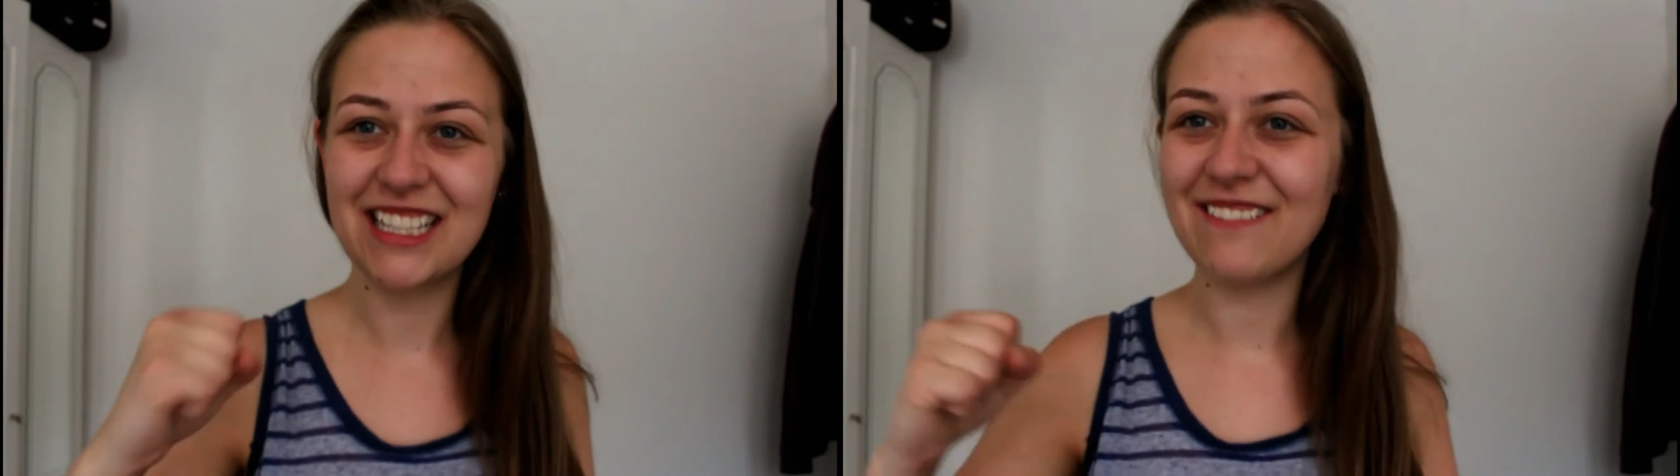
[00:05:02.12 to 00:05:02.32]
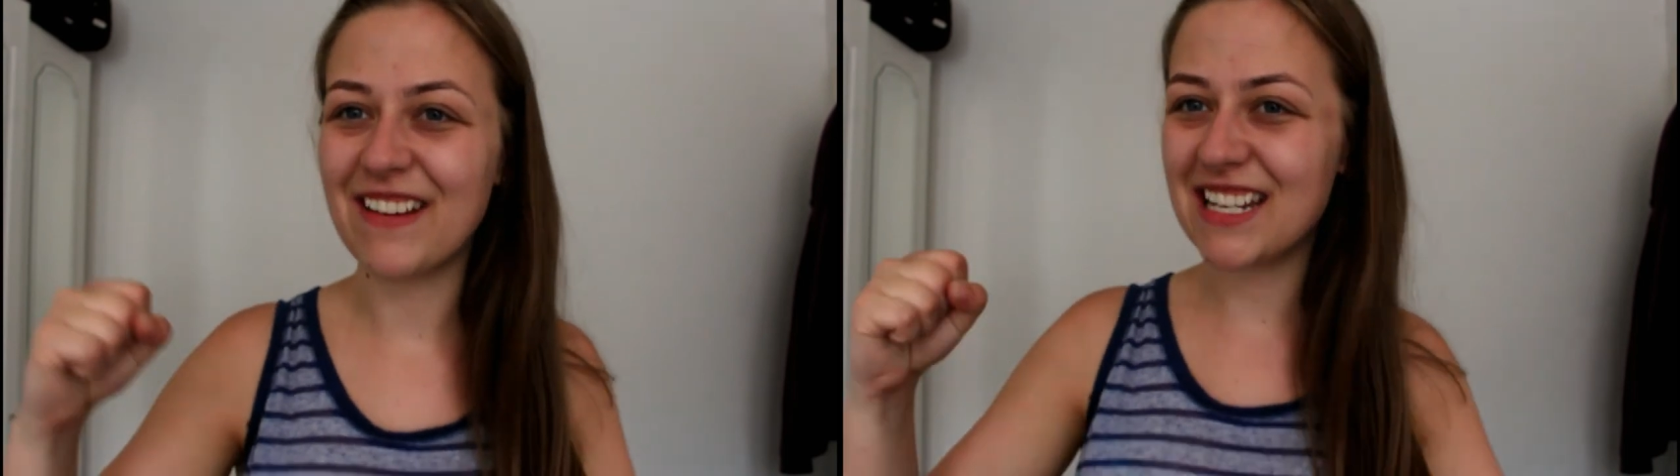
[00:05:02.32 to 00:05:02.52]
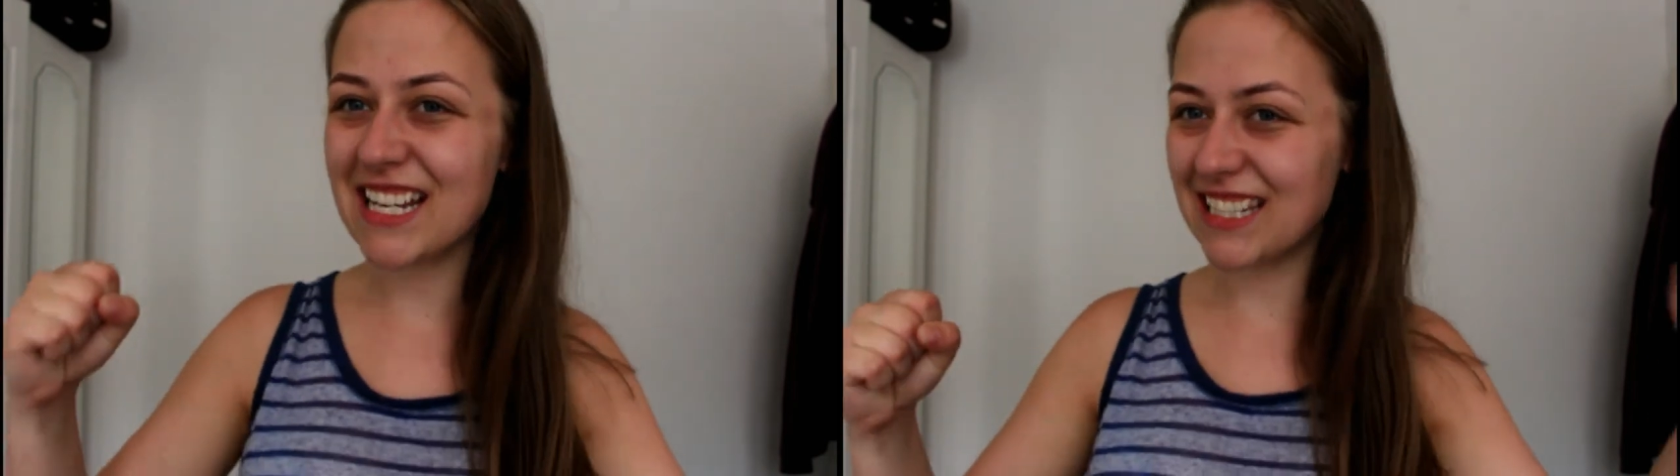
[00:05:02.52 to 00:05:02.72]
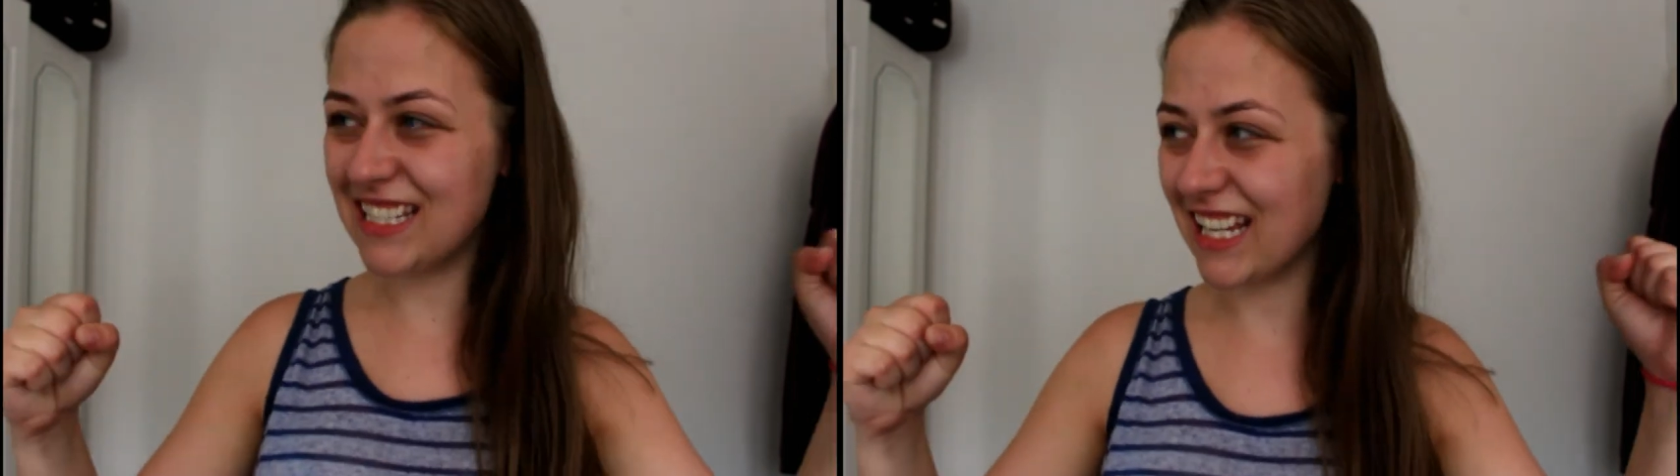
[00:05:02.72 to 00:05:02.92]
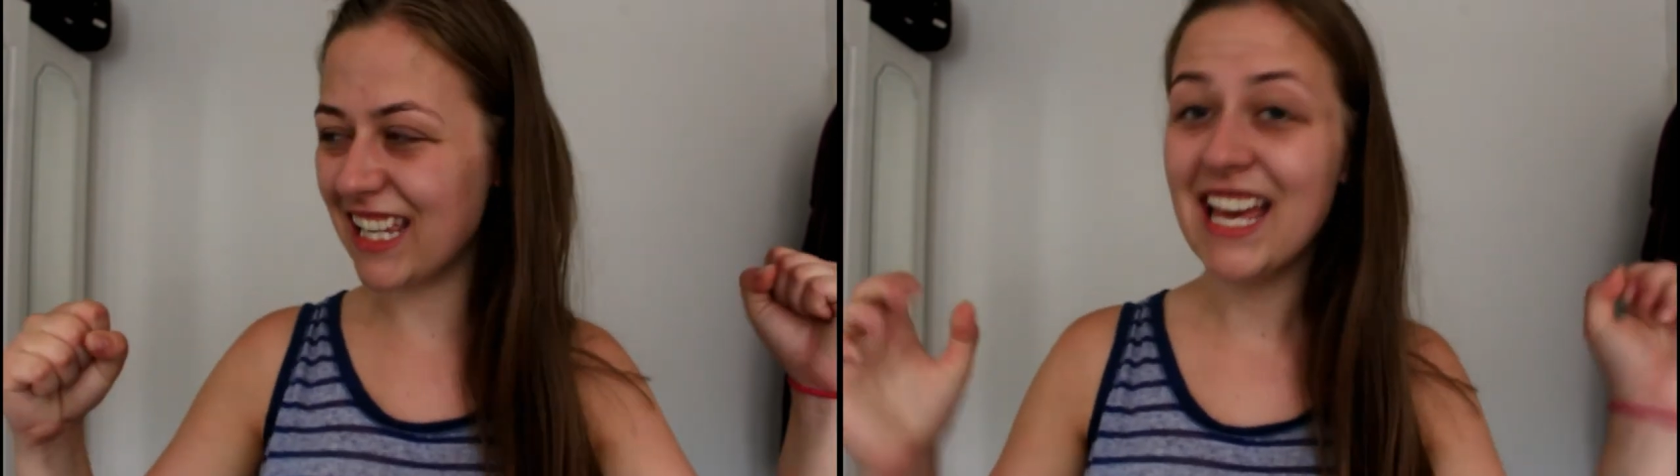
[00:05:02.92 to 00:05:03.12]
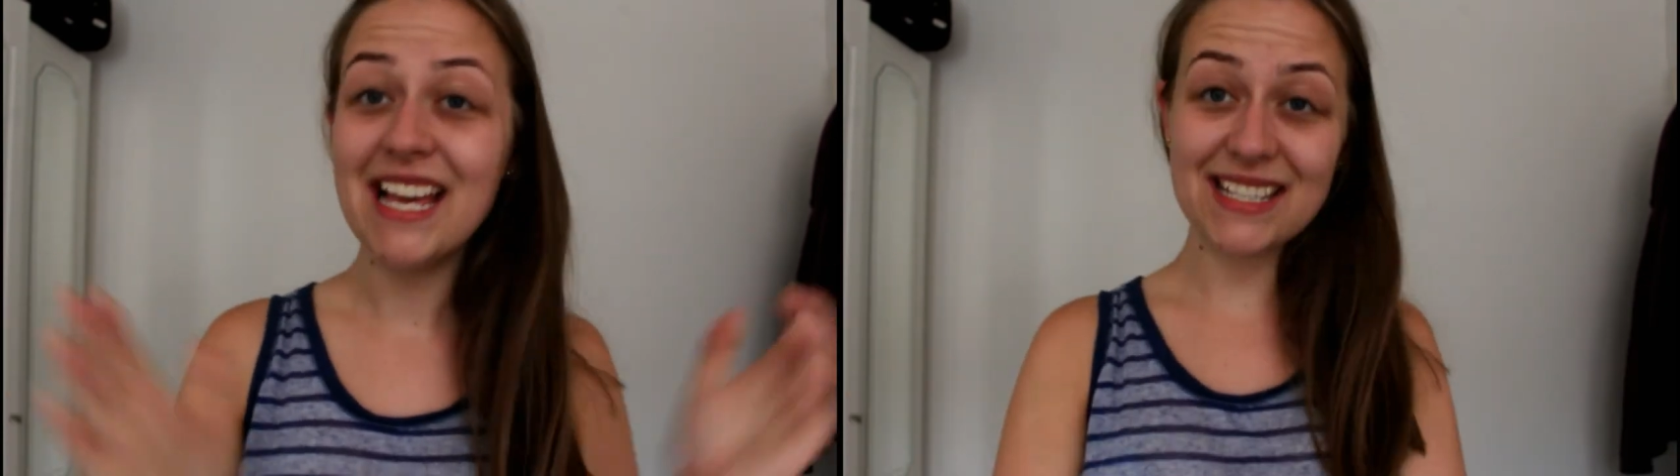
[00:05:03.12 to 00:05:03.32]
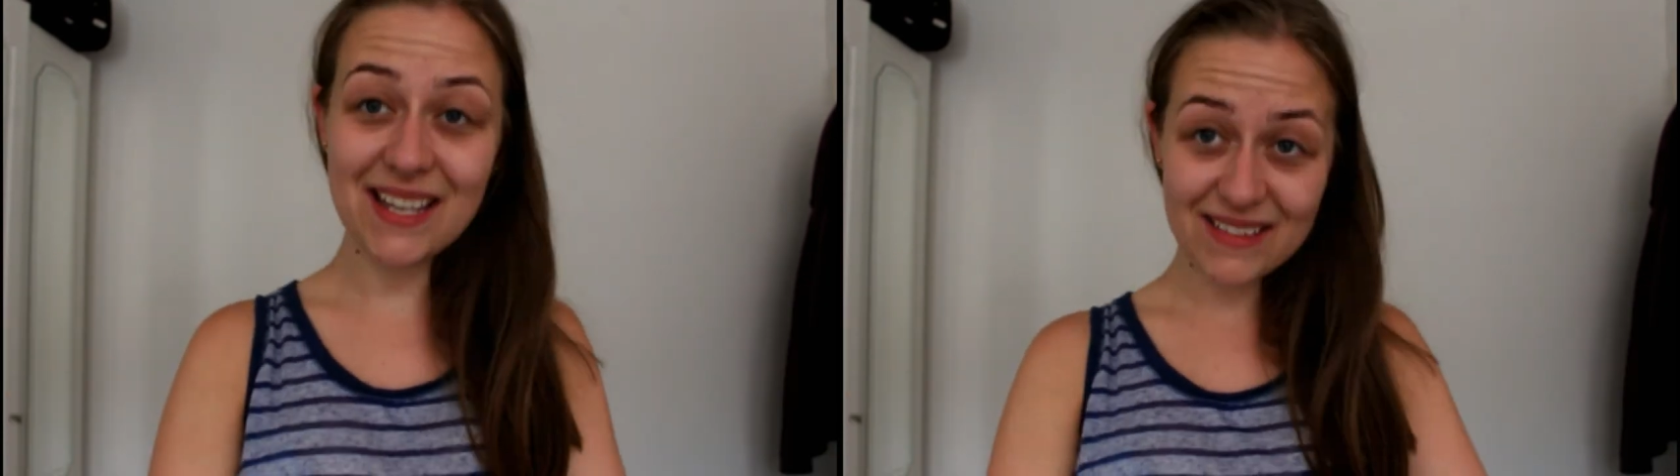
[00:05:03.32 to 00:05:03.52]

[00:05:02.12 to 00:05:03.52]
Fantastic. So